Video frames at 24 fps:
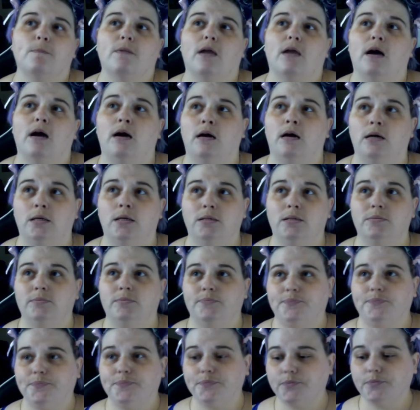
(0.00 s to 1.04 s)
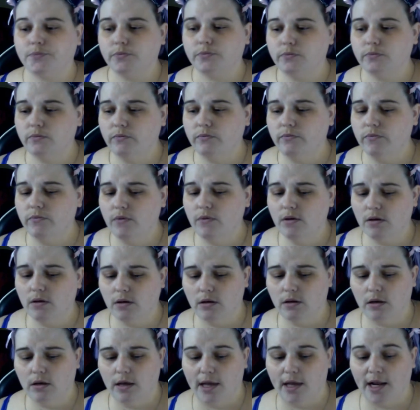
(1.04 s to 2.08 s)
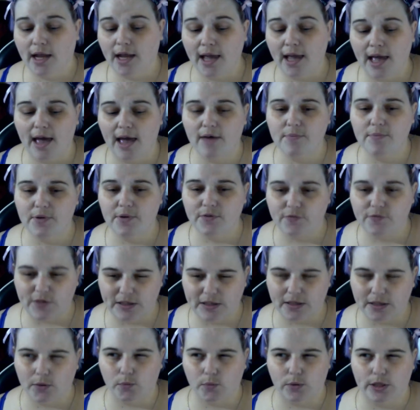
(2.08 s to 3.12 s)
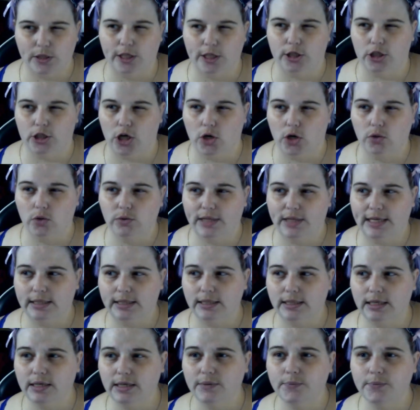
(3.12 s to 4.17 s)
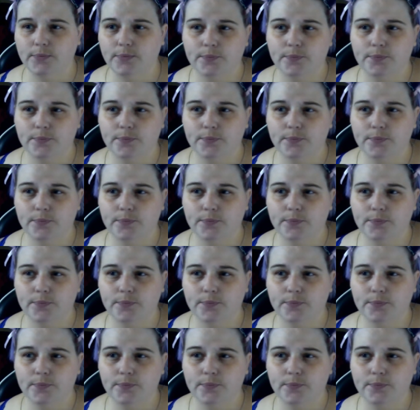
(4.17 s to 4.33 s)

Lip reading: And I have been feeling really low lately.